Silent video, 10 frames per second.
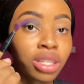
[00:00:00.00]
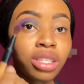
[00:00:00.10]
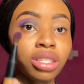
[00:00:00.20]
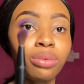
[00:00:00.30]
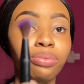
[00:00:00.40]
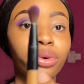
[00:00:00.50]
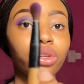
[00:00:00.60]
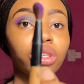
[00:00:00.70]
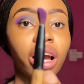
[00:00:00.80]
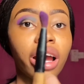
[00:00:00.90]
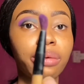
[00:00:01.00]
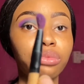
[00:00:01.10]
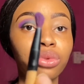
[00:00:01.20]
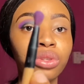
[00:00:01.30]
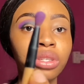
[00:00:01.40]
is the brush I
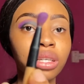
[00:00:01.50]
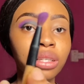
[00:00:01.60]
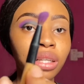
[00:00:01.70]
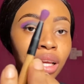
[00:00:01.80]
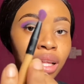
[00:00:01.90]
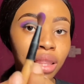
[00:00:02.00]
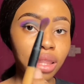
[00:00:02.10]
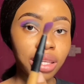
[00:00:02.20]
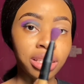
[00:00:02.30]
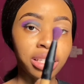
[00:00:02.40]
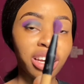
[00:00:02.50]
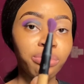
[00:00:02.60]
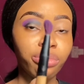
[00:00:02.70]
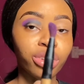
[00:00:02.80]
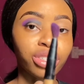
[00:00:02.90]
am using, the
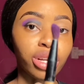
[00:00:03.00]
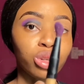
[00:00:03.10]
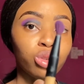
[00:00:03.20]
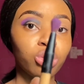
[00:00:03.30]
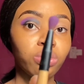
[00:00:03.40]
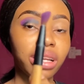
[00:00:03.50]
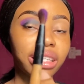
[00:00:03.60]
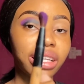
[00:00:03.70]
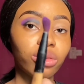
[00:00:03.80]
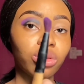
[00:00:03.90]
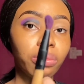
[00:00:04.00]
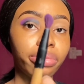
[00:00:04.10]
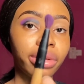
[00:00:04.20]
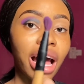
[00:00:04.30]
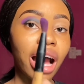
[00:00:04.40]
same brush I used to blend out the
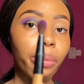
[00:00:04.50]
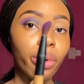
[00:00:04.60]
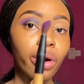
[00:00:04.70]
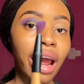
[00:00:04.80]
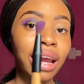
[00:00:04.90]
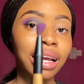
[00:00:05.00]
black, but I